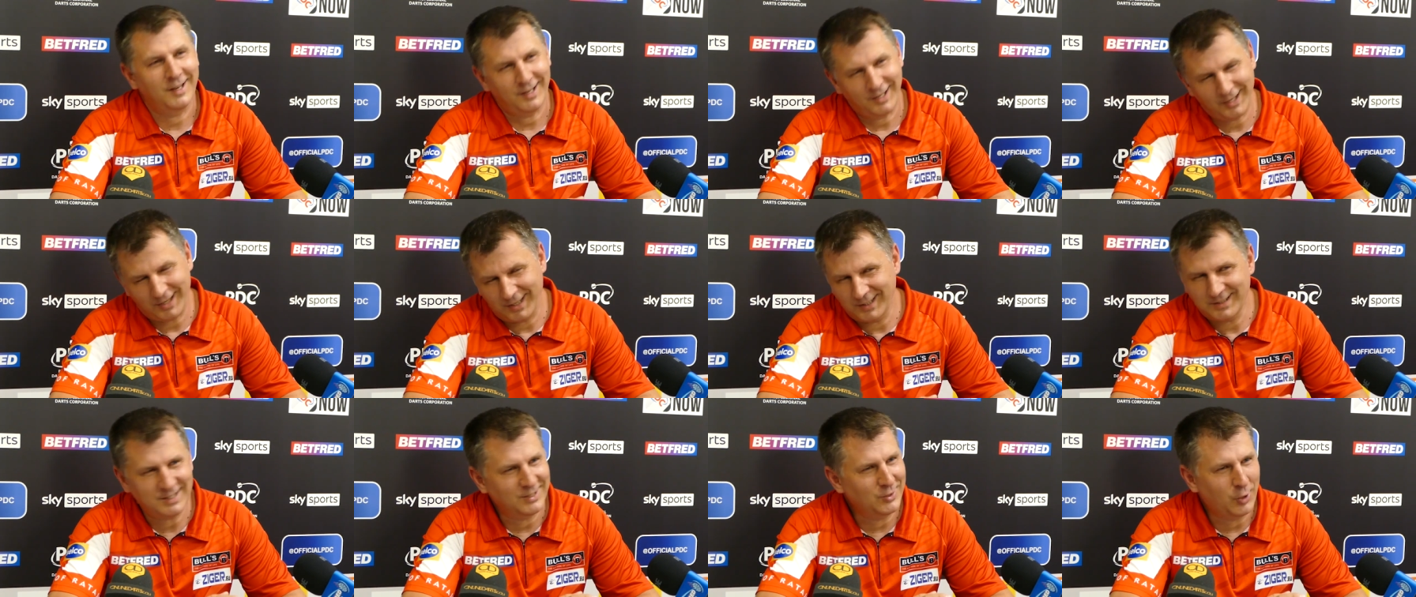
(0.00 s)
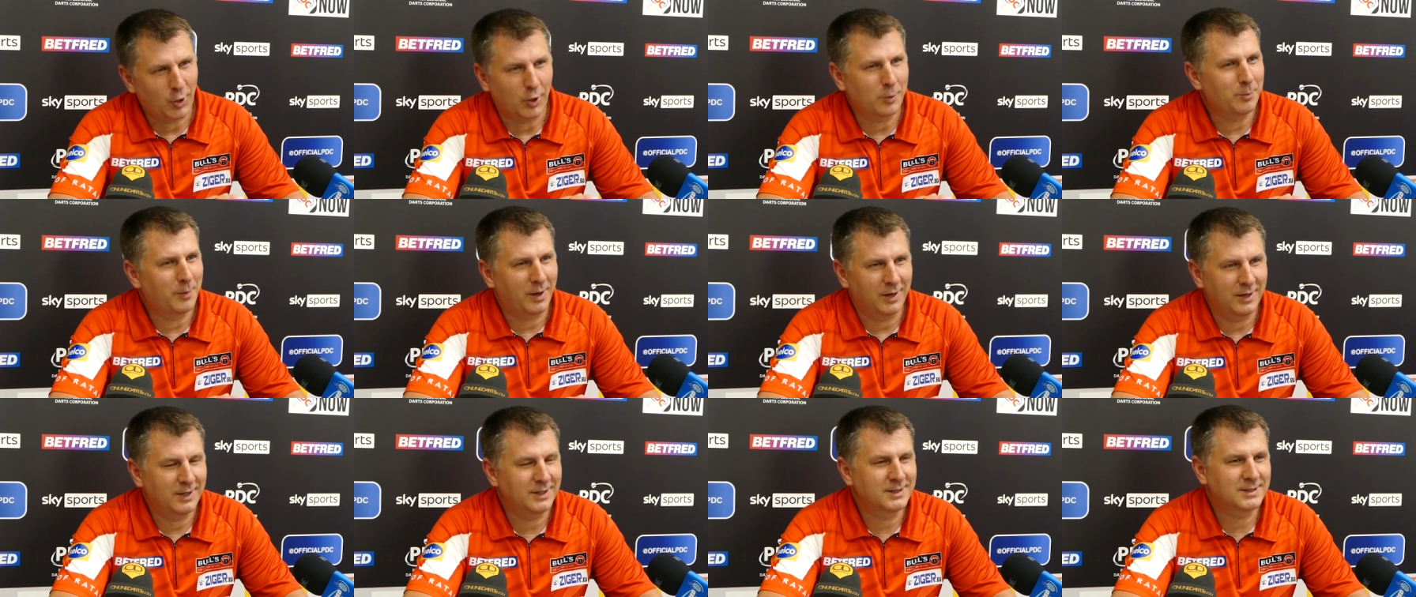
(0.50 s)
It's
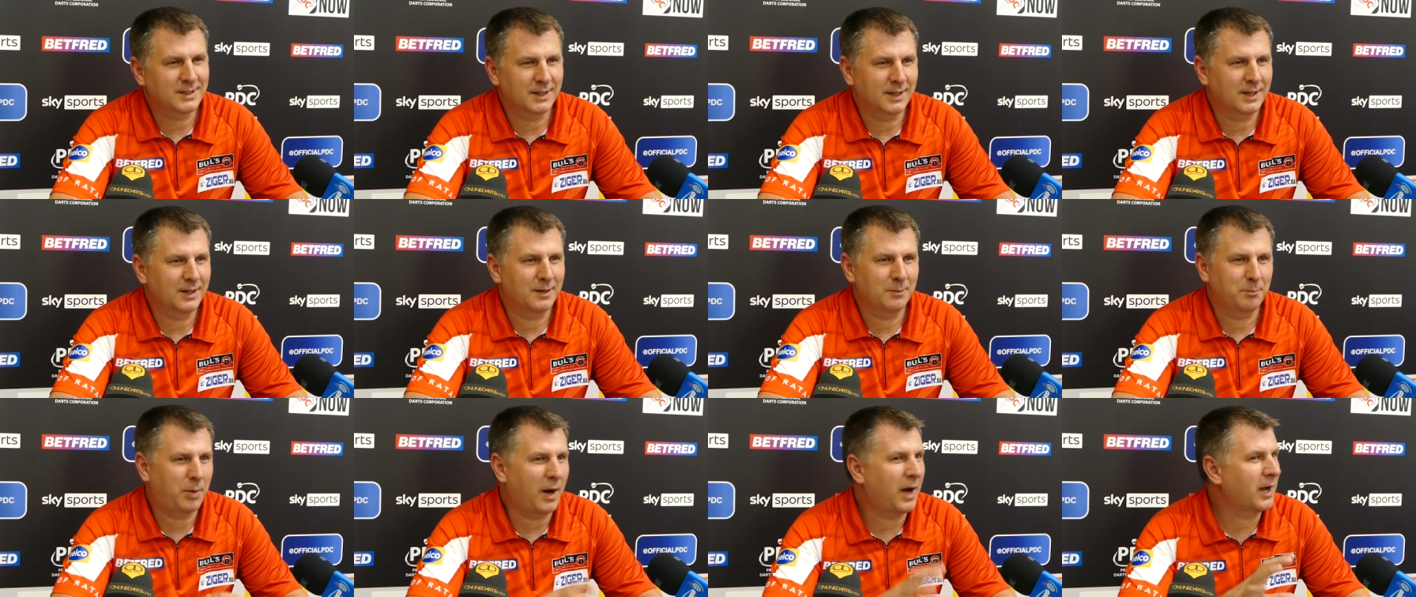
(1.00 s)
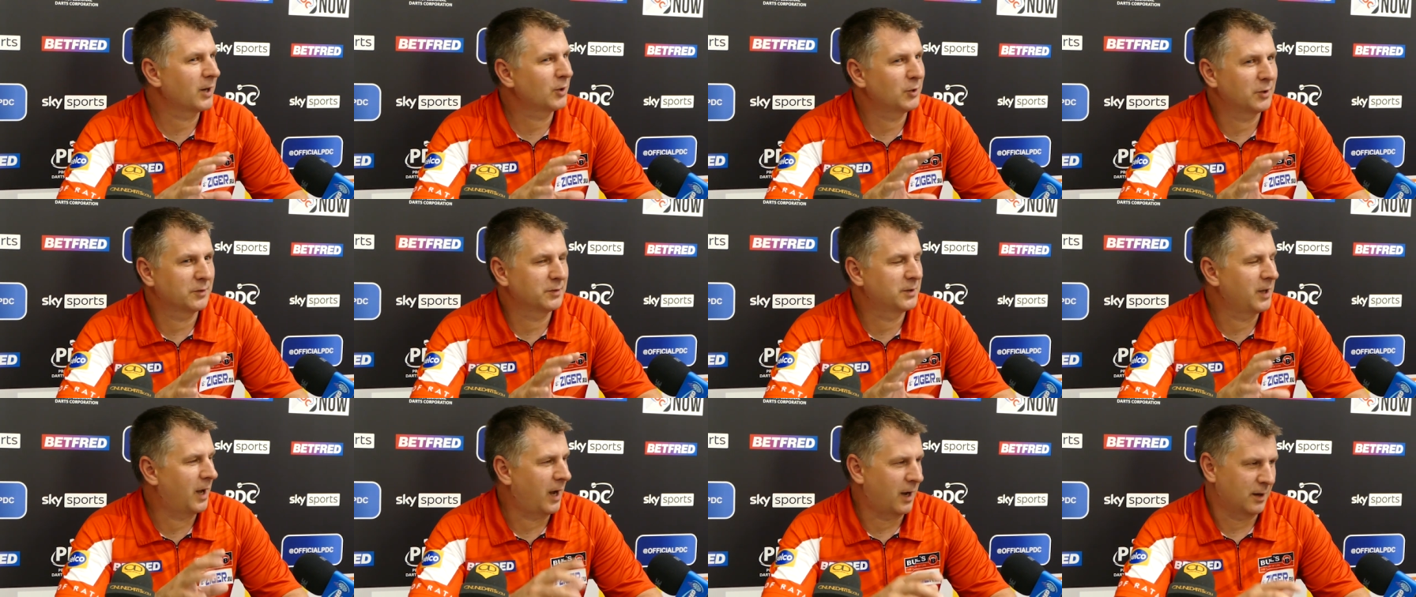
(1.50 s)
normal, it's a part
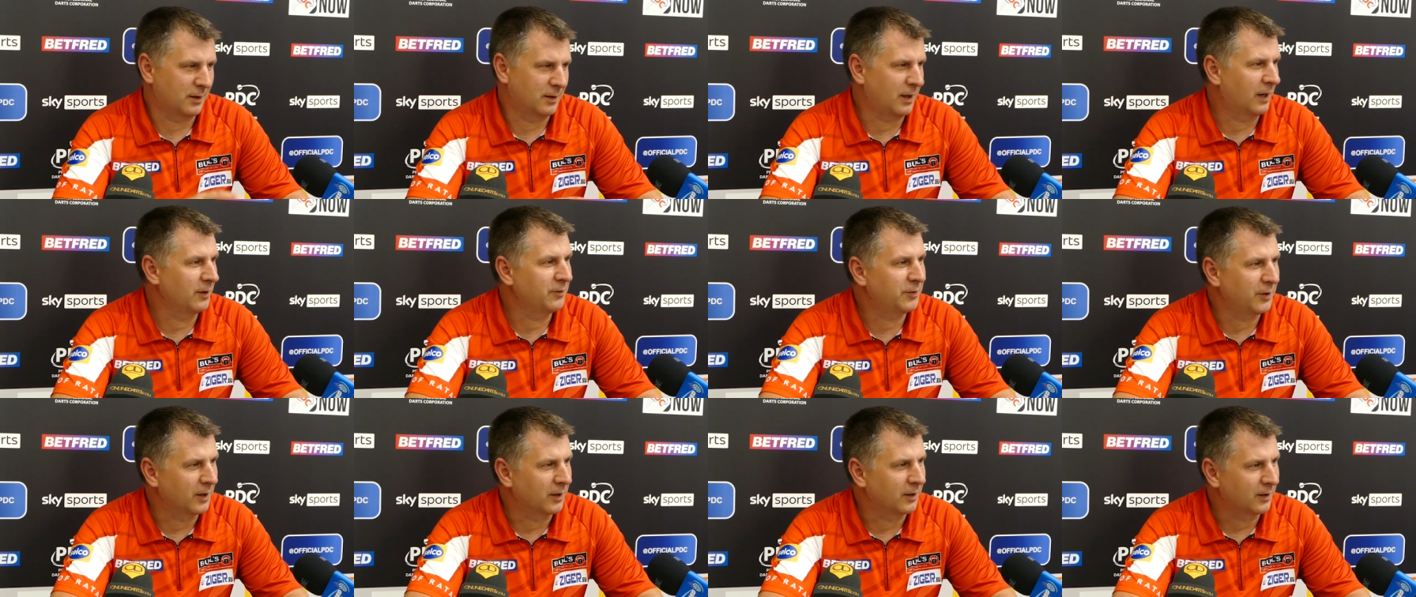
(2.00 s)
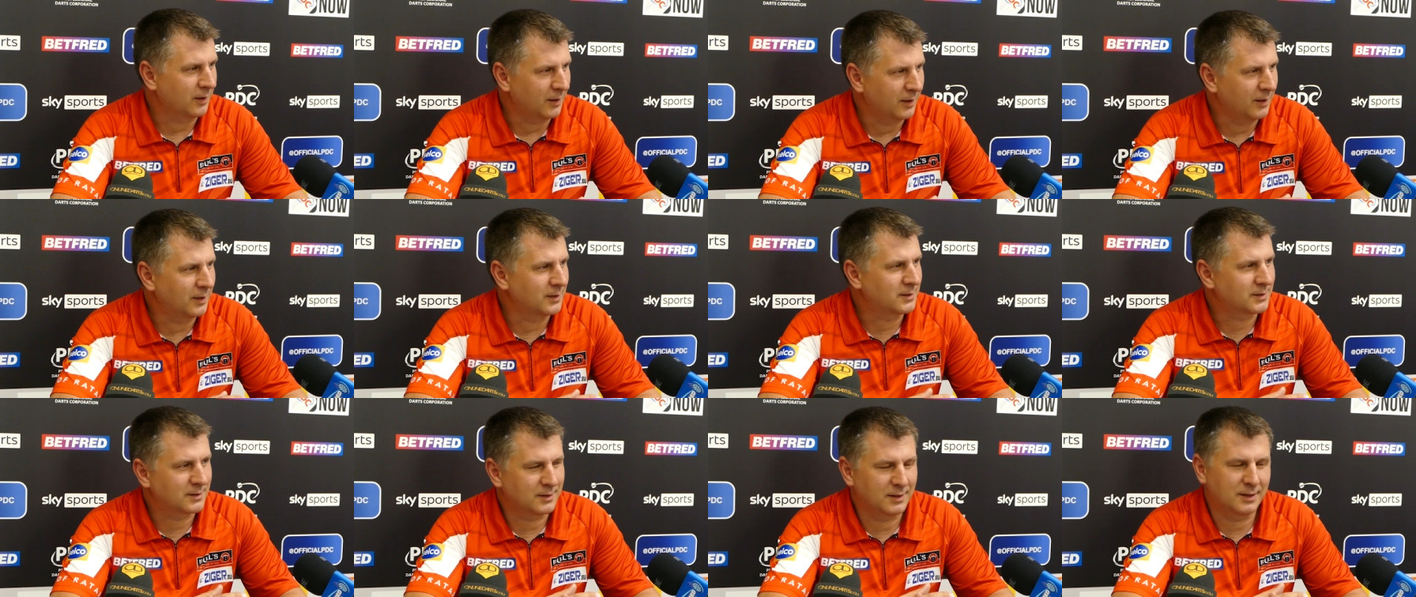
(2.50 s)
of that, I think.
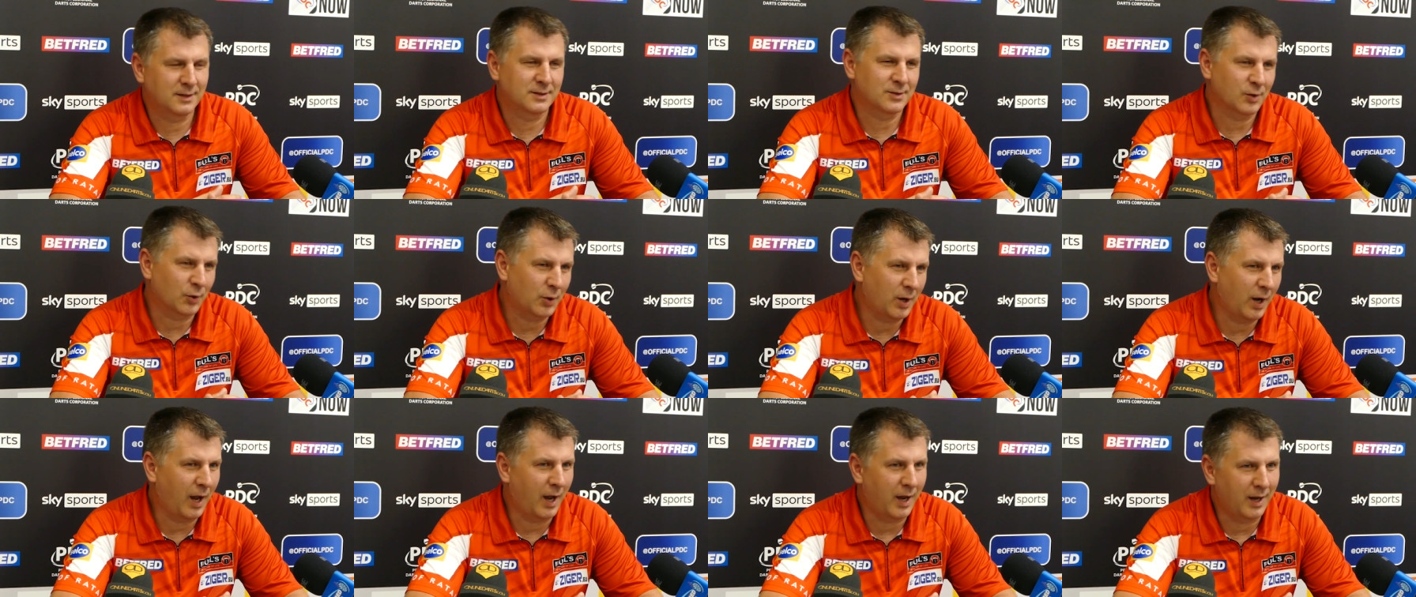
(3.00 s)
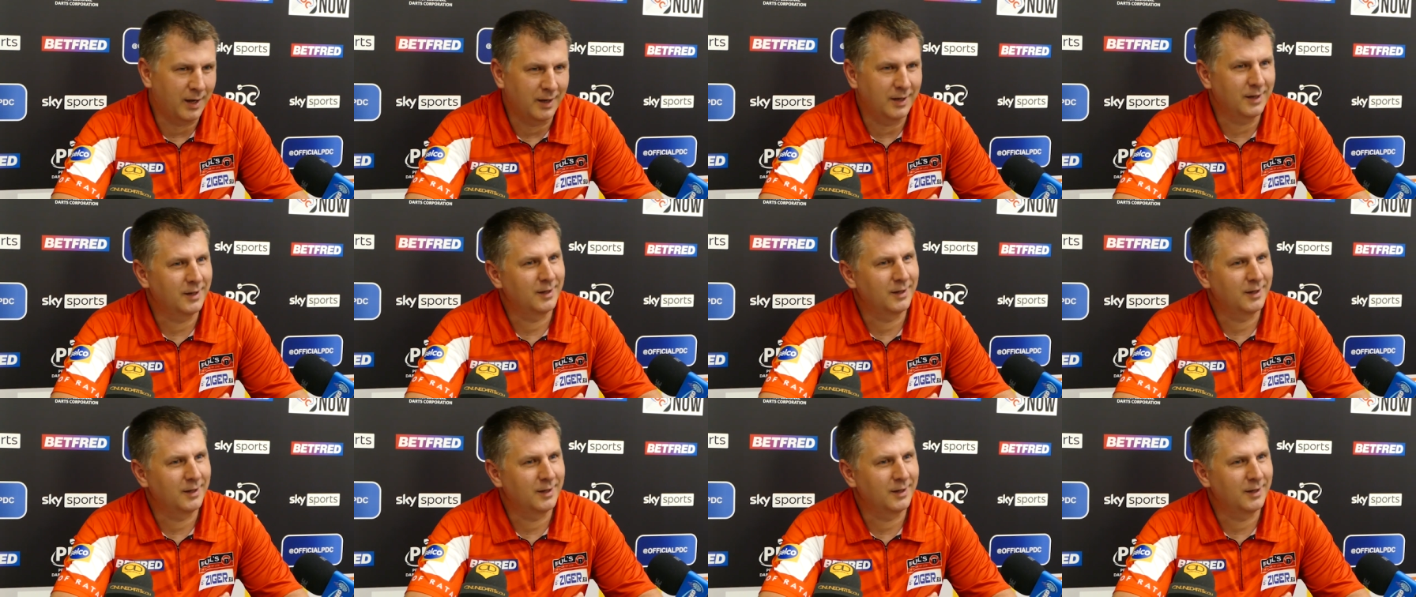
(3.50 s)
It's okay.